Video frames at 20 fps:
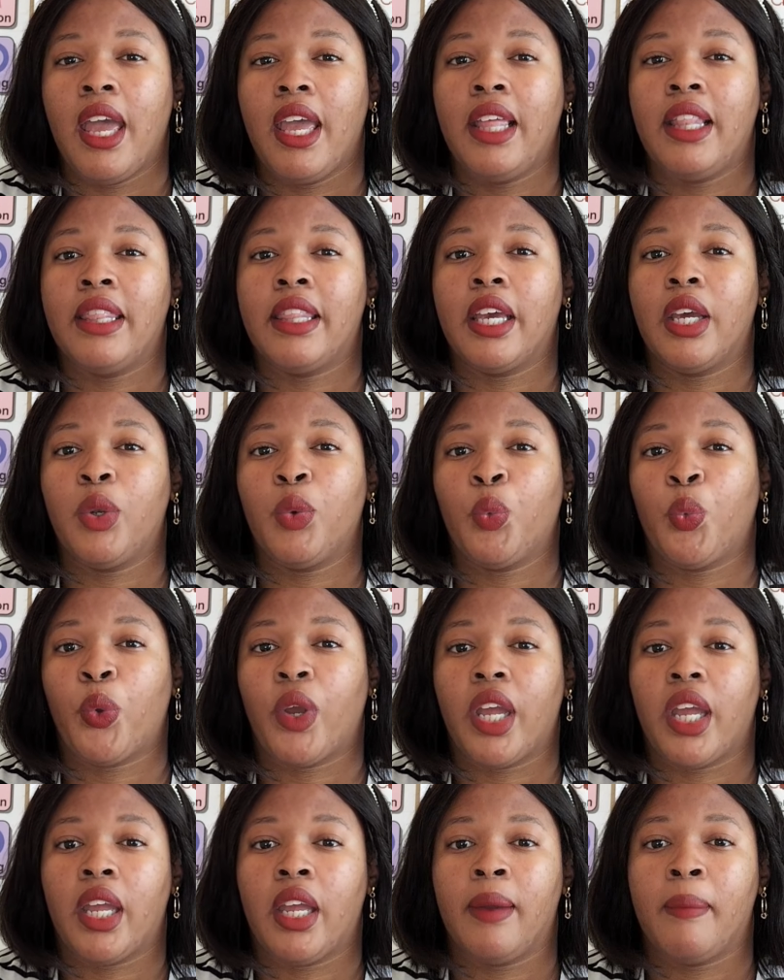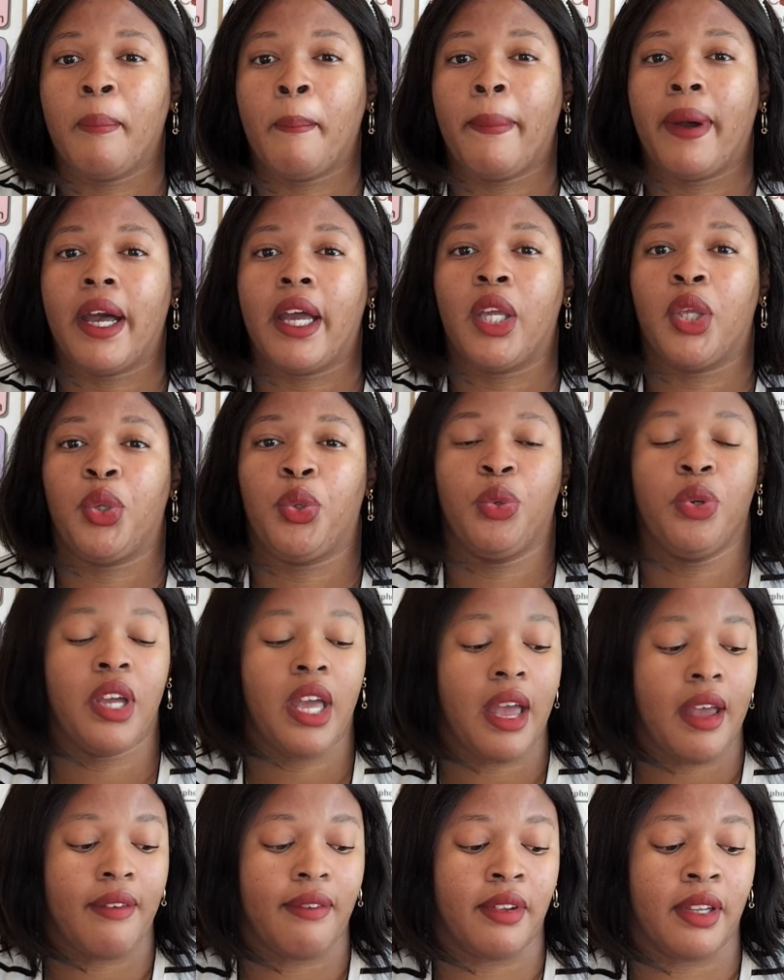In that way, by you
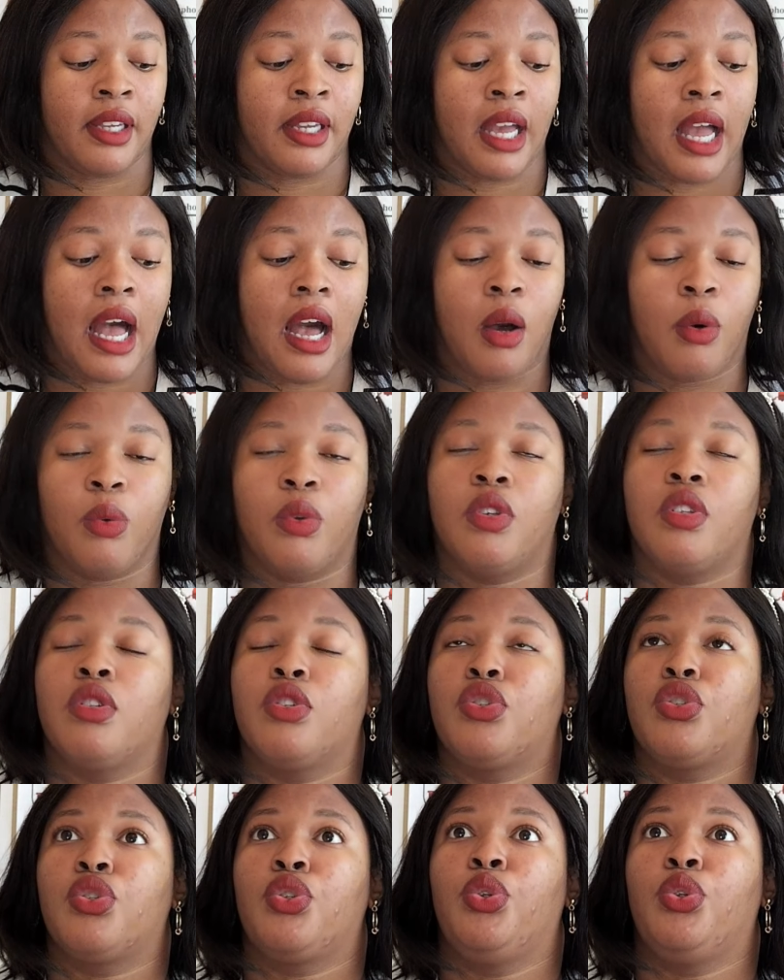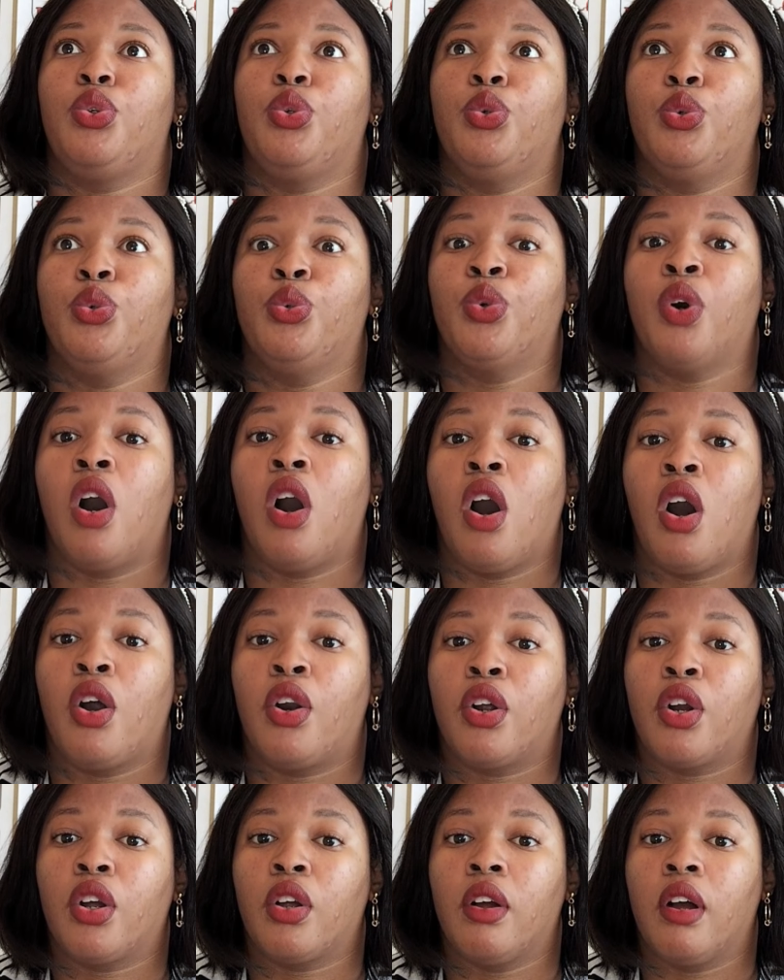having hours, you
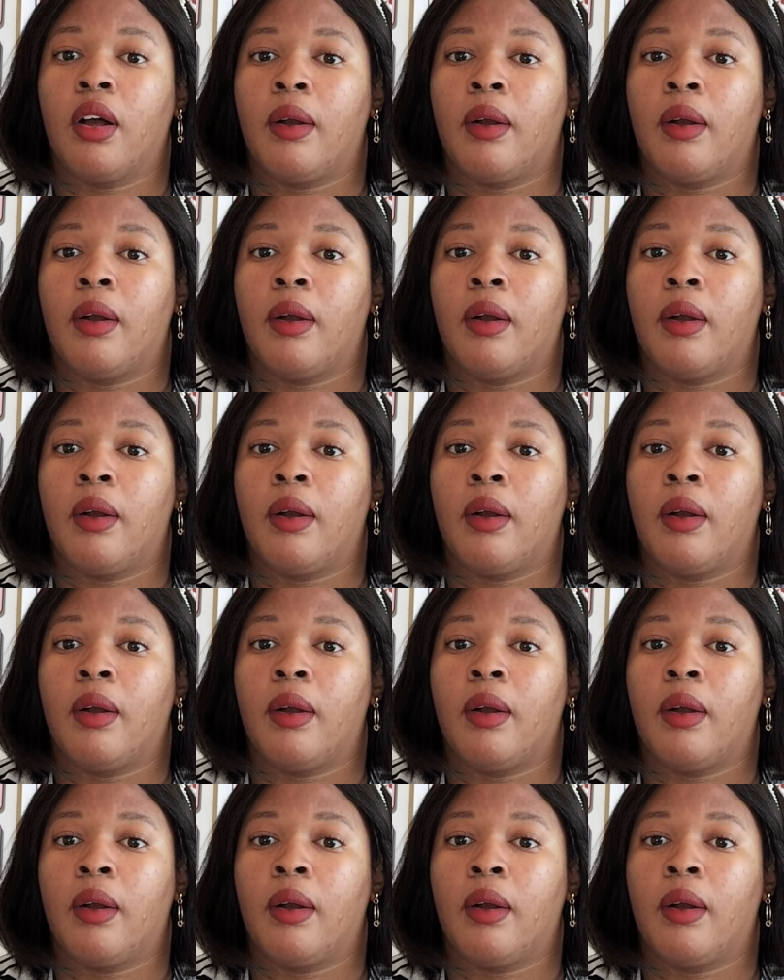are